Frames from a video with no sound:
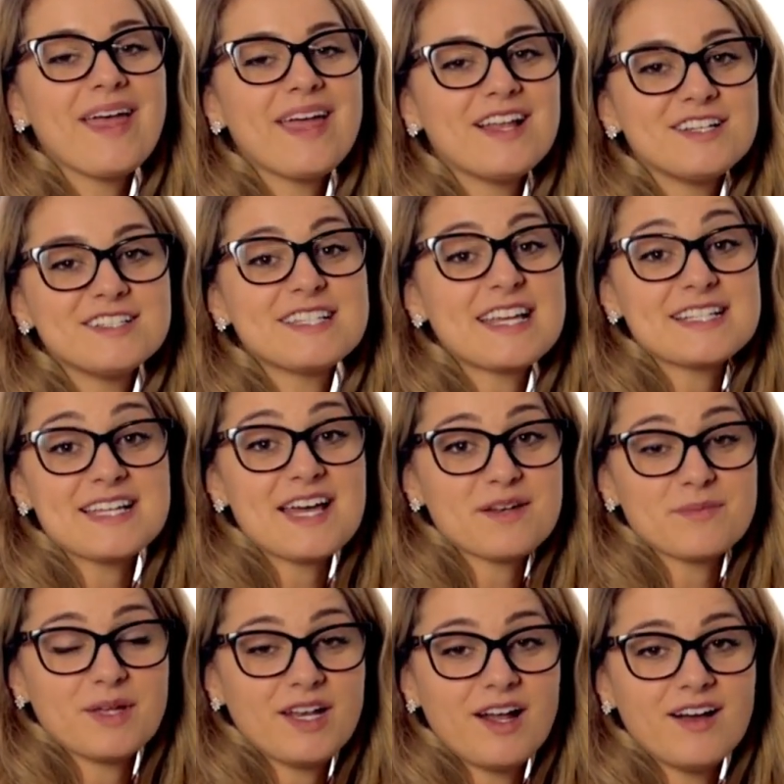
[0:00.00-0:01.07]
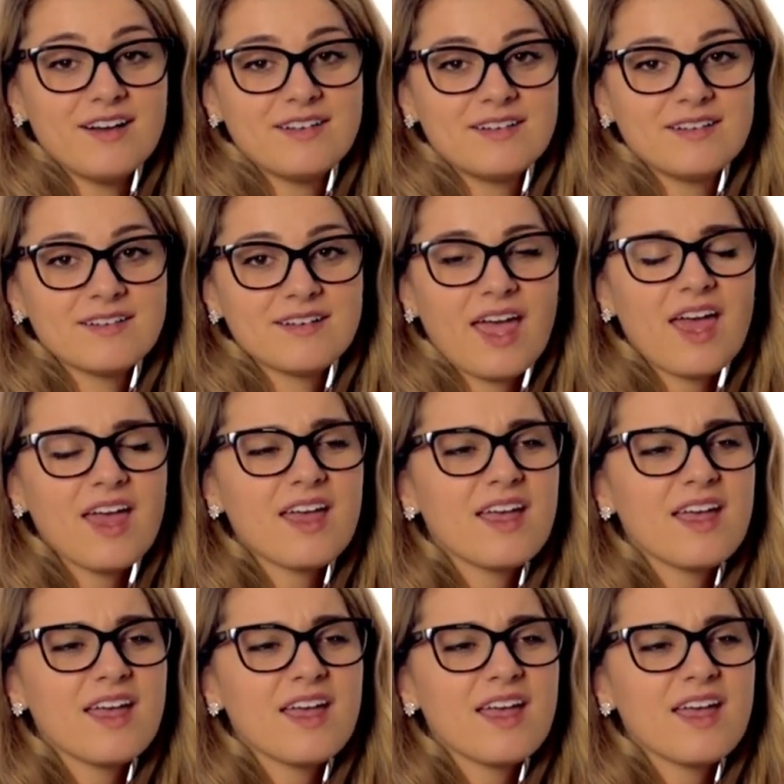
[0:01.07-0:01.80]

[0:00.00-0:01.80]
et le déterminant, okay?